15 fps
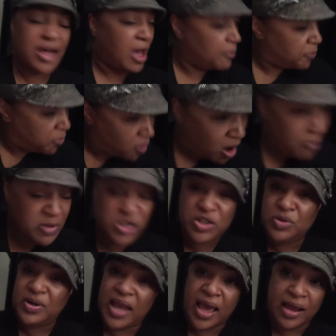I
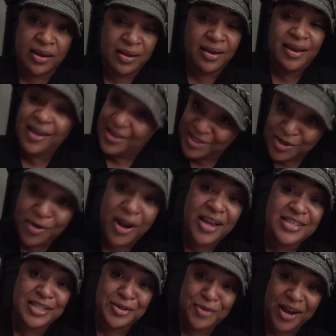promise you that. It's
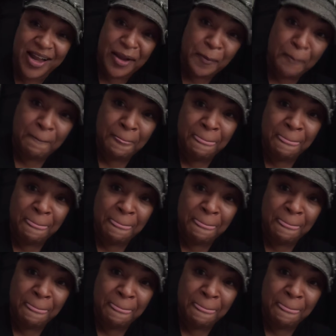crazy, right?